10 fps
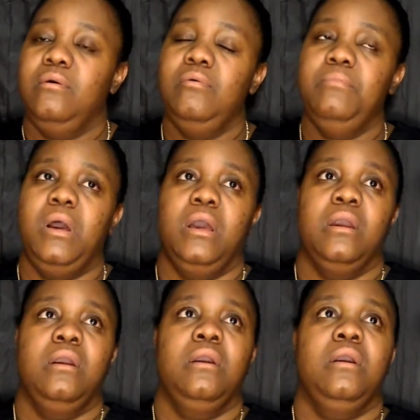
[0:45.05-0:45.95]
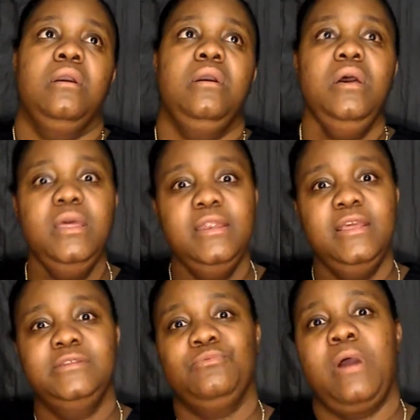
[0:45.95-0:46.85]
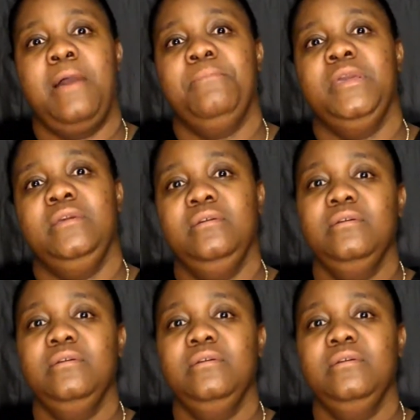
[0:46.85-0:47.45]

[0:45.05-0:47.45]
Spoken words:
oh my goodness, why me?